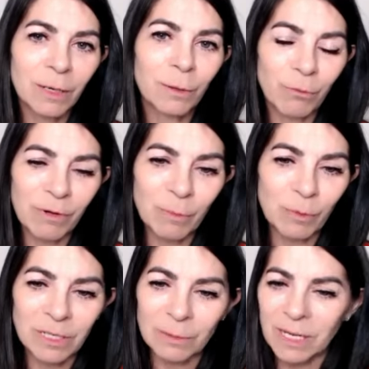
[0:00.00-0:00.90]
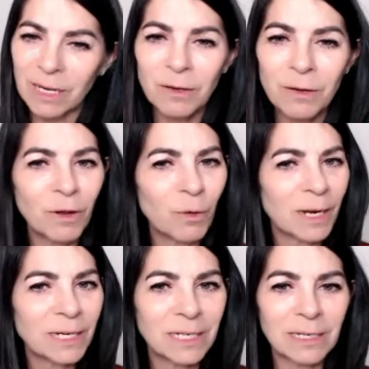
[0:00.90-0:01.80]
3 more times. I had no
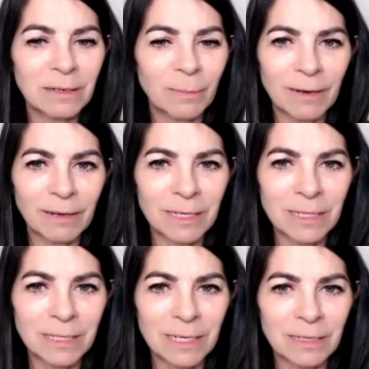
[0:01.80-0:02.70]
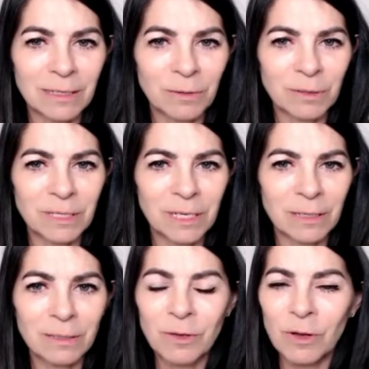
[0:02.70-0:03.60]
idea about consent in those
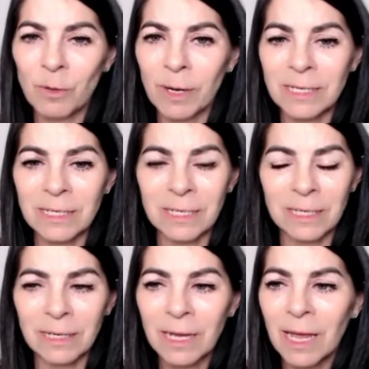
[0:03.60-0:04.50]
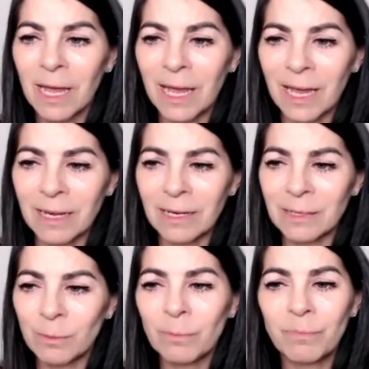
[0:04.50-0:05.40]
days, no idea. And
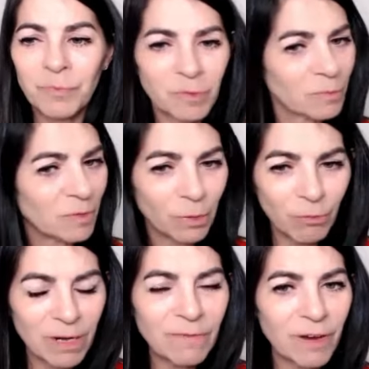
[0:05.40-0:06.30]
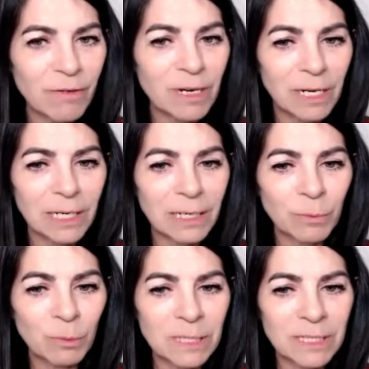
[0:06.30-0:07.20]
there were 3 very clear
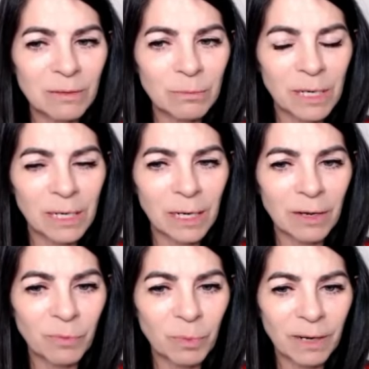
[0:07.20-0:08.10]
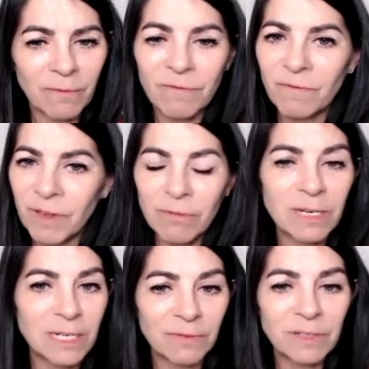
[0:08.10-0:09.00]
moments in my life when I very
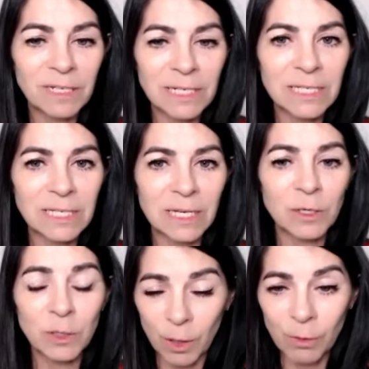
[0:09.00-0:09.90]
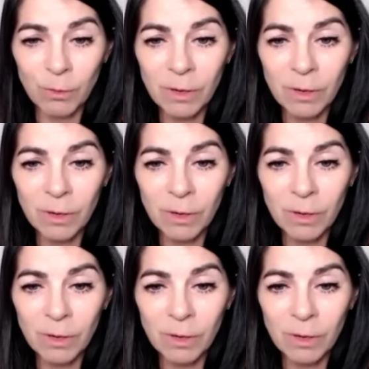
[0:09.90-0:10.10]
definitely said no,